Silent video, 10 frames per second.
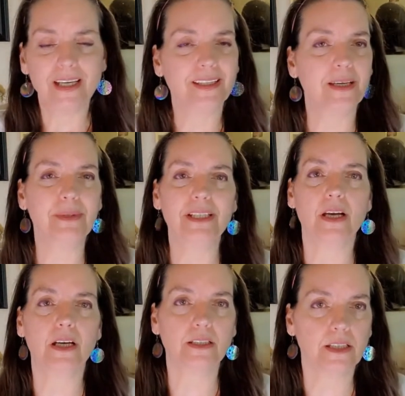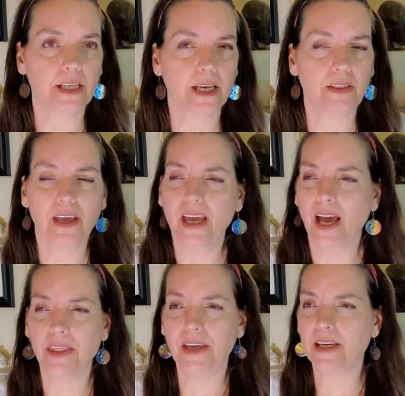They've been talked to death.
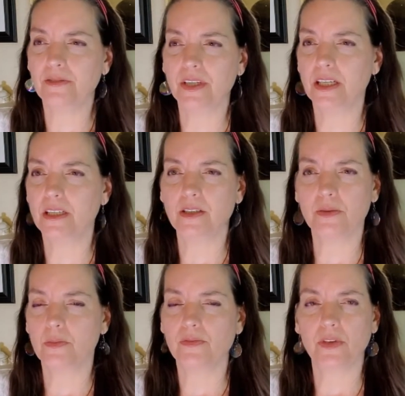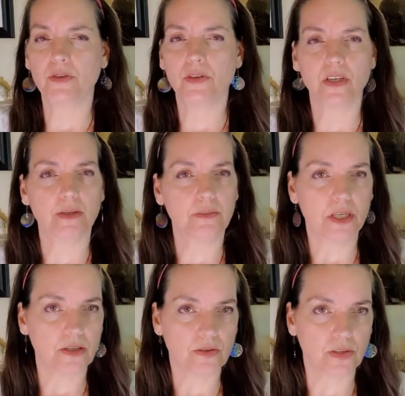I think I've done some reviews on them
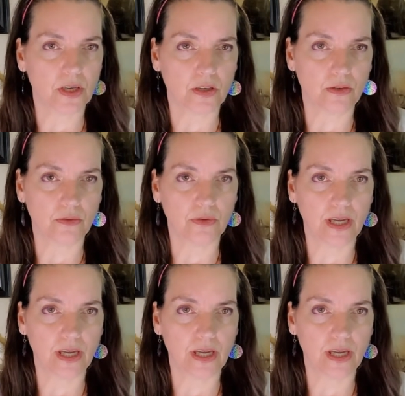years ago.